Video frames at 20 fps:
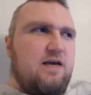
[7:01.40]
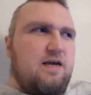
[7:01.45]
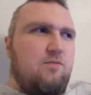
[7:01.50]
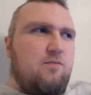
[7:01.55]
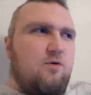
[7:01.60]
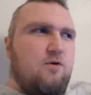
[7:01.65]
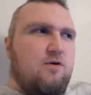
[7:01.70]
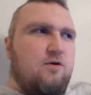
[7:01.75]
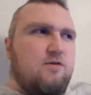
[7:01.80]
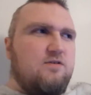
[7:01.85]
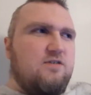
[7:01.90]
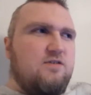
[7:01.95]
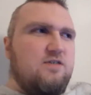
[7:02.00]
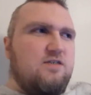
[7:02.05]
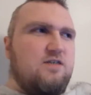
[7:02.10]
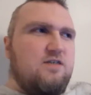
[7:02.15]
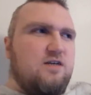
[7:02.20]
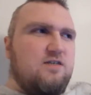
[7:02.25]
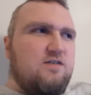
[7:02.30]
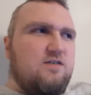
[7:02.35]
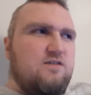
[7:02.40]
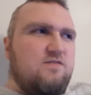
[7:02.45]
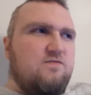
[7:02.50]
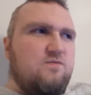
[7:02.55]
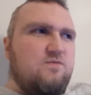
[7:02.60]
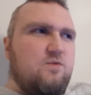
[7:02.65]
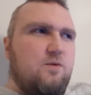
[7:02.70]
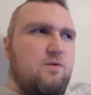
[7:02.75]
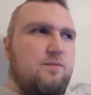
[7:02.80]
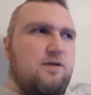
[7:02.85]
more seductive
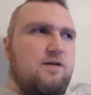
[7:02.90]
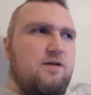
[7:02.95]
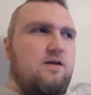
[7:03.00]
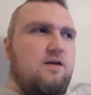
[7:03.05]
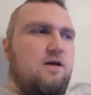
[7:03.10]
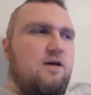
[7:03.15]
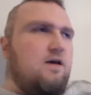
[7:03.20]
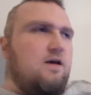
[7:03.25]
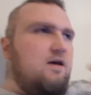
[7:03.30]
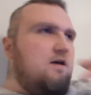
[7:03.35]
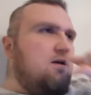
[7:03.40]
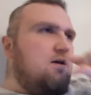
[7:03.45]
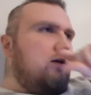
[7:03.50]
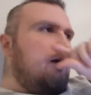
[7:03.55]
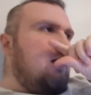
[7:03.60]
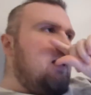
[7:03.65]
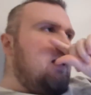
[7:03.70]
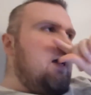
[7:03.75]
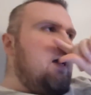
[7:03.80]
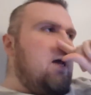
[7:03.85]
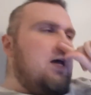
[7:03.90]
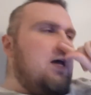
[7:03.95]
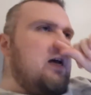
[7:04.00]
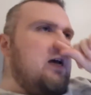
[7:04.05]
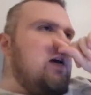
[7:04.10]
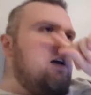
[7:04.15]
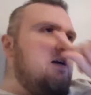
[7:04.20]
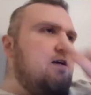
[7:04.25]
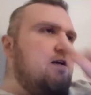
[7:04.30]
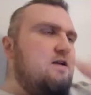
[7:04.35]
woman,
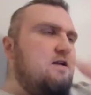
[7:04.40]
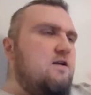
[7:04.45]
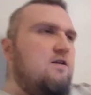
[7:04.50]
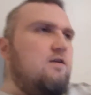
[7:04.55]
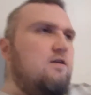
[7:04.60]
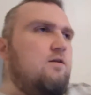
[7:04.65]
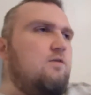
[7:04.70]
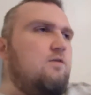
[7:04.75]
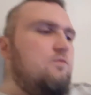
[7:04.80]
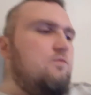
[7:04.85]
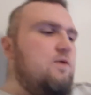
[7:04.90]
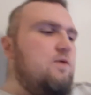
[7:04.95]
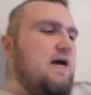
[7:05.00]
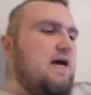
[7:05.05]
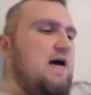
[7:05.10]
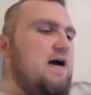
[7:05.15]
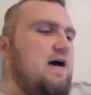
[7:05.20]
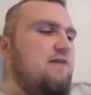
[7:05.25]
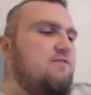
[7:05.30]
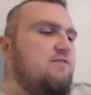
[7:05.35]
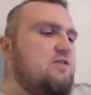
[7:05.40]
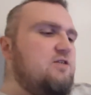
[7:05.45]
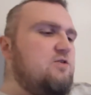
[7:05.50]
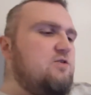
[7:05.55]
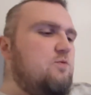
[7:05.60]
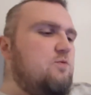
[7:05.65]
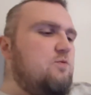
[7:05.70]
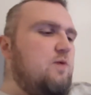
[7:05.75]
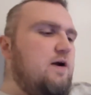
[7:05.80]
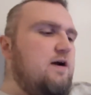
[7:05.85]
and we have it
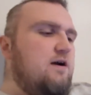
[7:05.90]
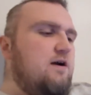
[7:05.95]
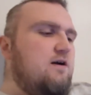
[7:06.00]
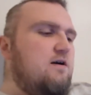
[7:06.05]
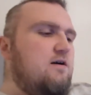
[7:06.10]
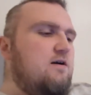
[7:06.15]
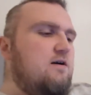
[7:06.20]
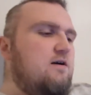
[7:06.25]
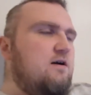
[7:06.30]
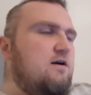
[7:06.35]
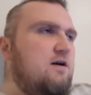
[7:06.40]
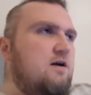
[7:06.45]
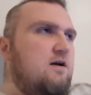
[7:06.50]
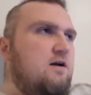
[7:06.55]
to where.